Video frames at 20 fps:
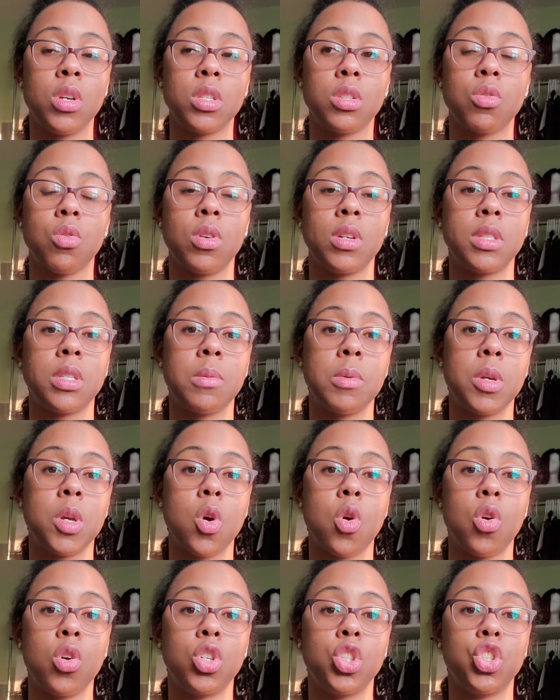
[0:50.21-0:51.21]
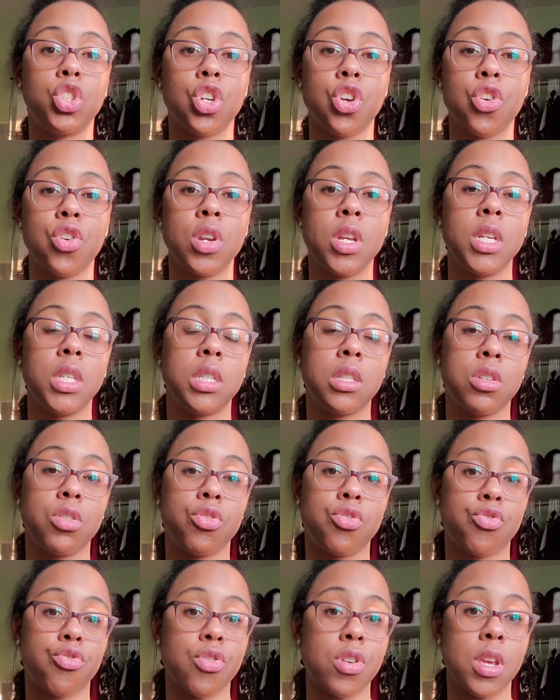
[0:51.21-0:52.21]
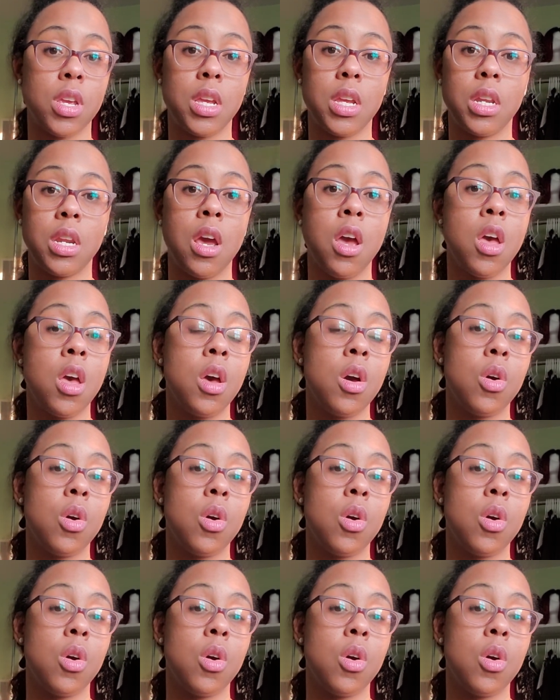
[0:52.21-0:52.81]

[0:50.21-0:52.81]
It's going to be called Journey to Green